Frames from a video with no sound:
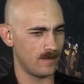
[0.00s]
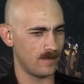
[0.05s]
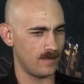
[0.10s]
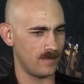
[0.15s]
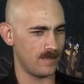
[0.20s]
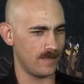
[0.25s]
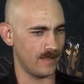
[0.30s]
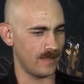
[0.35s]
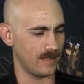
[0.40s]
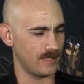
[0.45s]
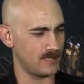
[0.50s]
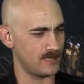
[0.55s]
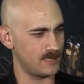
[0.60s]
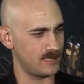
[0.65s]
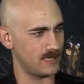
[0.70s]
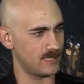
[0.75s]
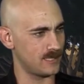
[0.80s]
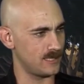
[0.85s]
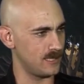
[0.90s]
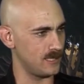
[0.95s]
in that like
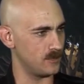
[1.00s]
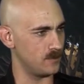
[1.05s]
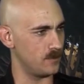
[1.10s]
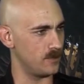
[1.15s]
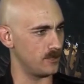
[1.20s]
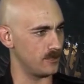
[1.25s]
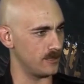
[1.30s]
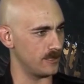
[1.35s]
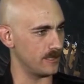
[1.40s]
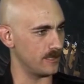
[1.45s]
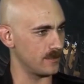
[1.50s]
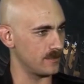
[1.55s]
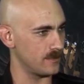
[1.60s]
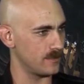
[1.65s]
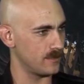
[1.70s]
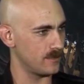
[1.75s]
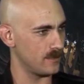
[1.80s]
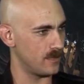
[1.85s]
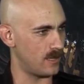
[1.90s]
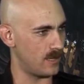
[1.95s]
60s building
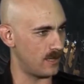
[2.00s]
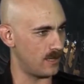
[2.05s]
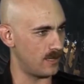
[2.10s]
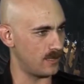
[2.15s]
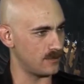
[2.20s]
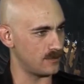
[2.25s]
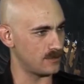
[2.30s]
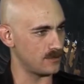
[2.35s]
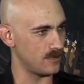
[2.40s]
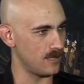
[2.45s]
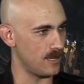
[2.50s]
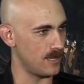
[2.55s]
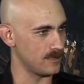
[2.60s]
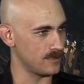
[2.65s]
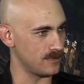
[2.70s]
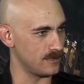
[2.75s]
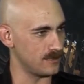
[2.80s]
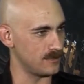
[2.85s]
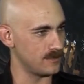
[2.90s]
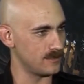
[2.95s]
on
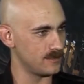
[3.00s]
Slauson.